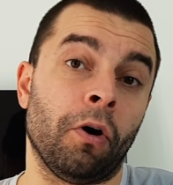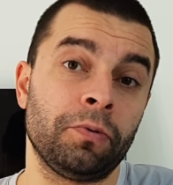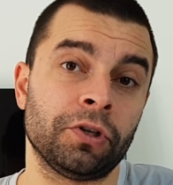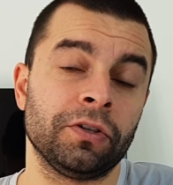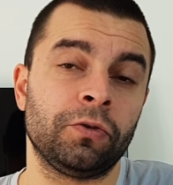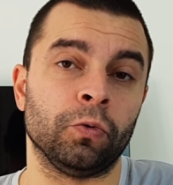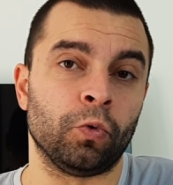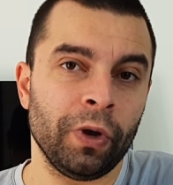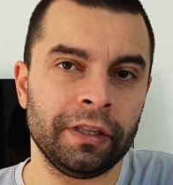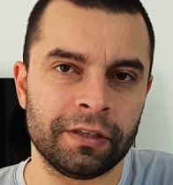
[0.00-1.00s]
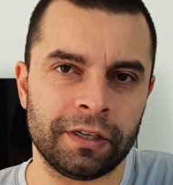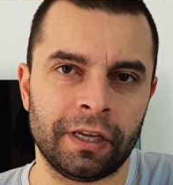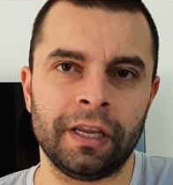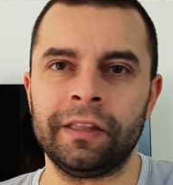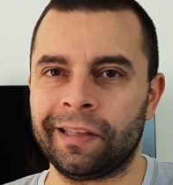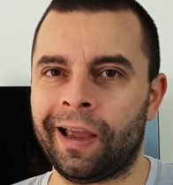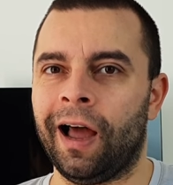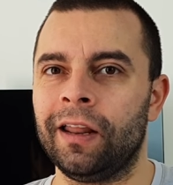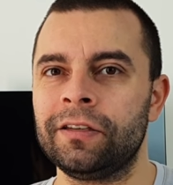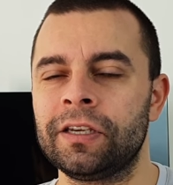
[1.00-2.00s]
options to tweak the screen
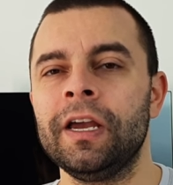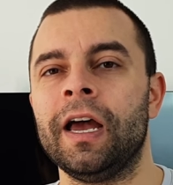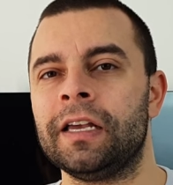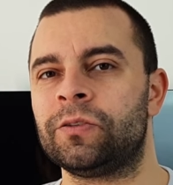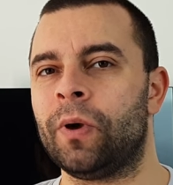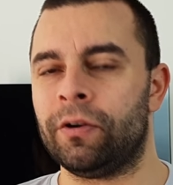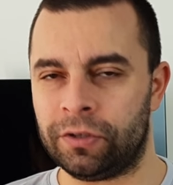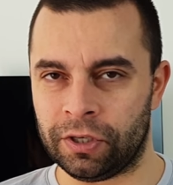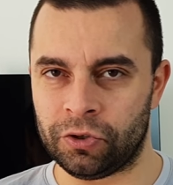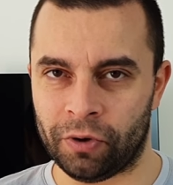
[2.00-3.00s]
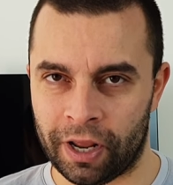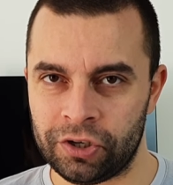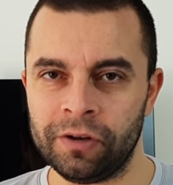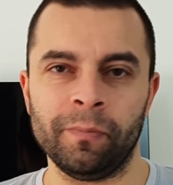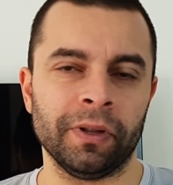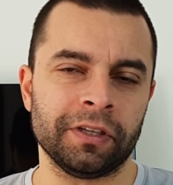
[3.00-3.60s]
colors as well as saturation,